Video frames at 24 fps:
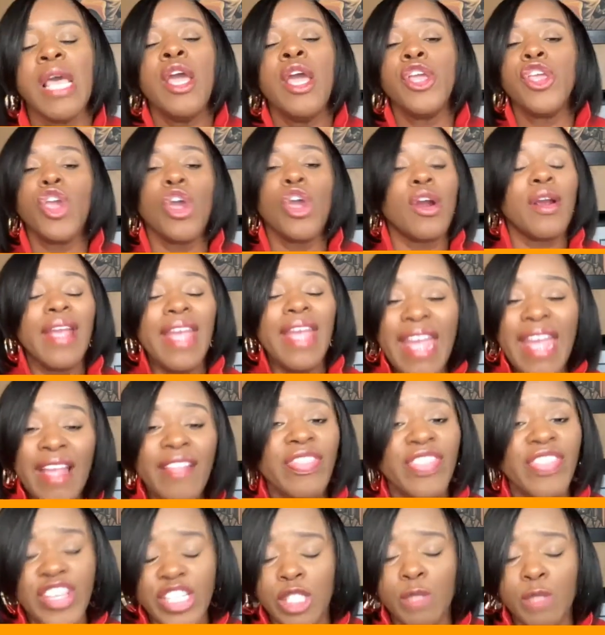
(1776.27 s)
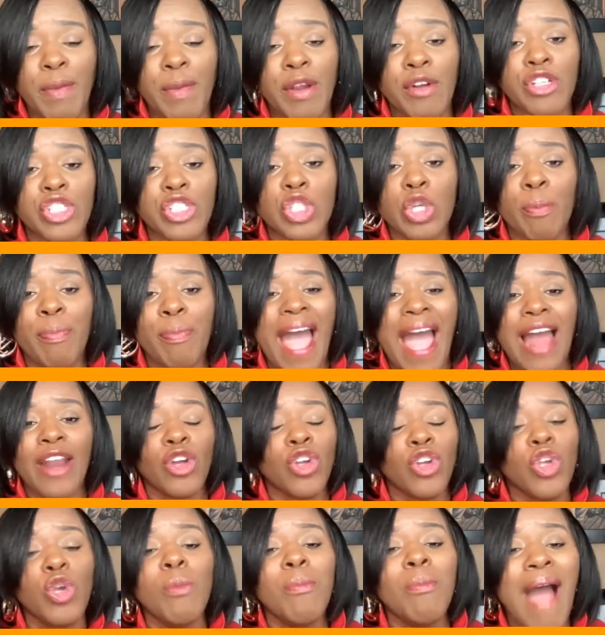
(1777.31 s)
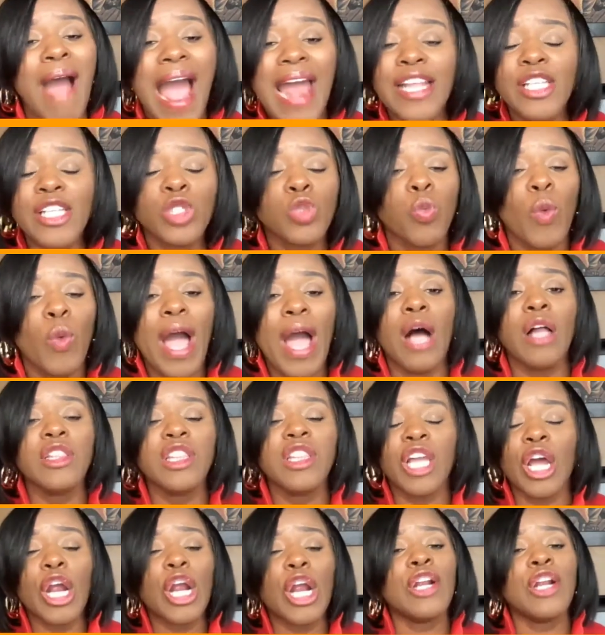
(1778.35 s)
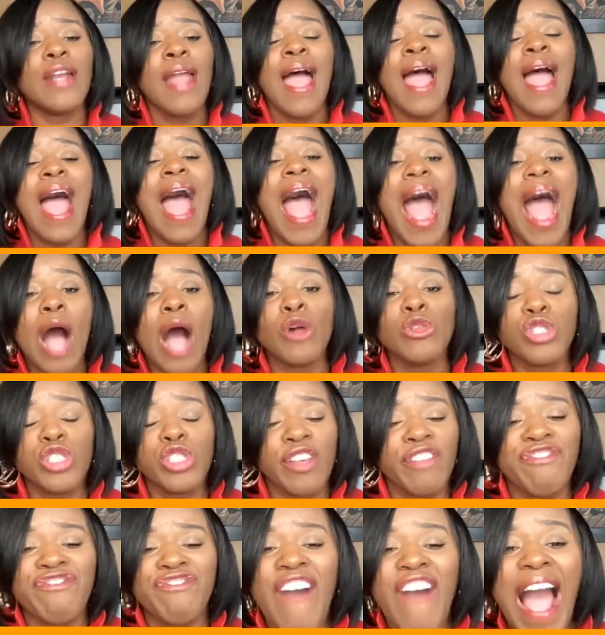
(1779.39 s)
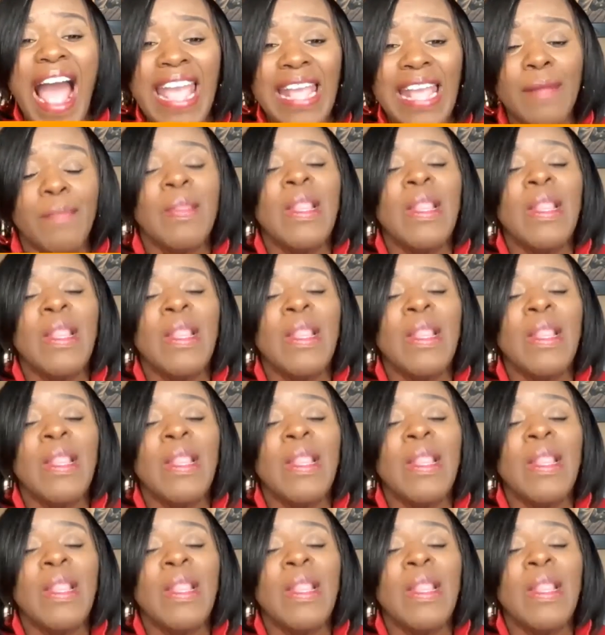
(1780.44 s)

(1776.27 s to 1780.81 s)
You're in the spiritual battle. You might as well learn how to fight.